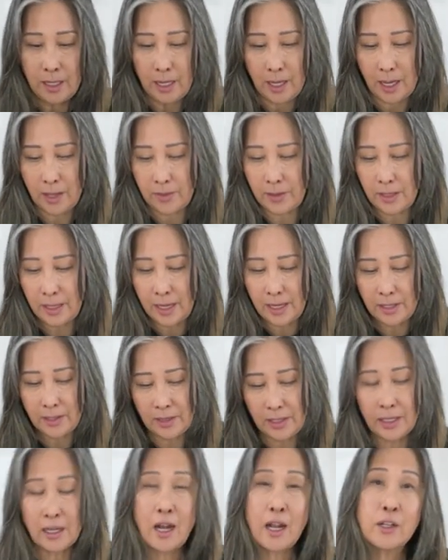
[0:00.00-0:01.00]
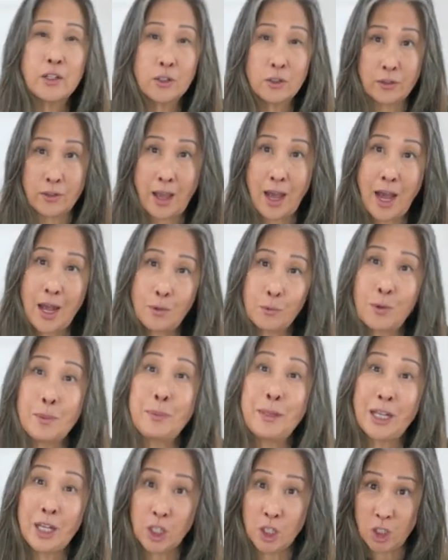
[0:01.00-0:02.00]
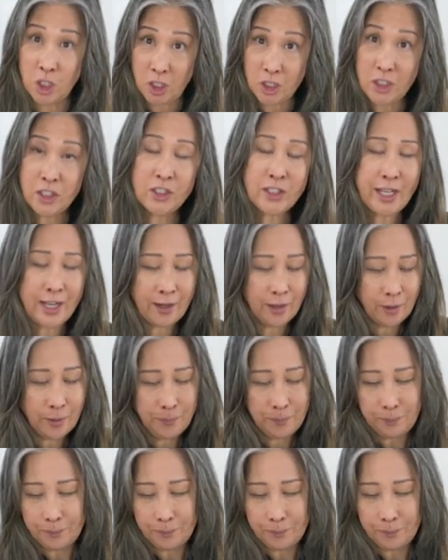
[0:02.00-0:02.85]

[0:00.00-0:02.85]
then anything under that would be a good sale.